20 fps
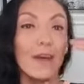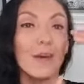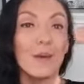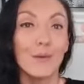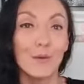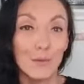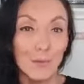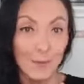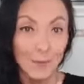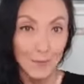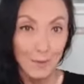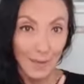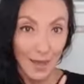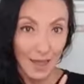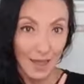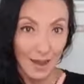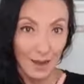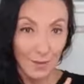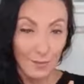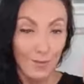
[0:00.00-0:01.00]

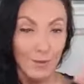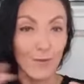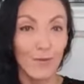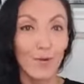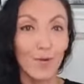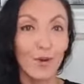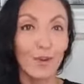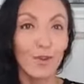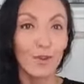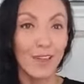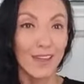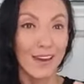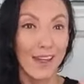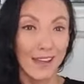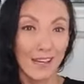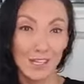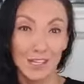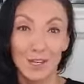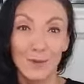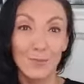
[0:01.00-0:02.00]
repair before you can
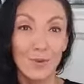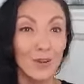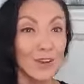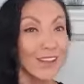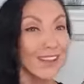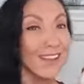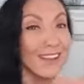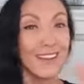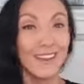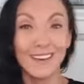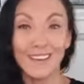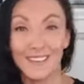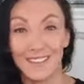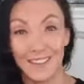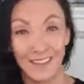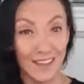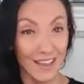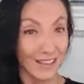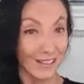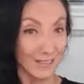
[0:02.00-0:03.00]
actually put
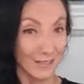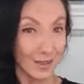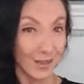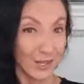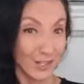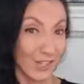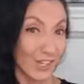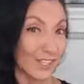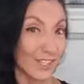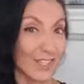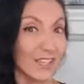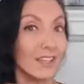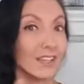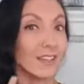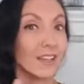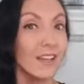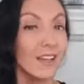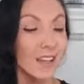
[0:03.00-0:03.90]
anything else on your skin.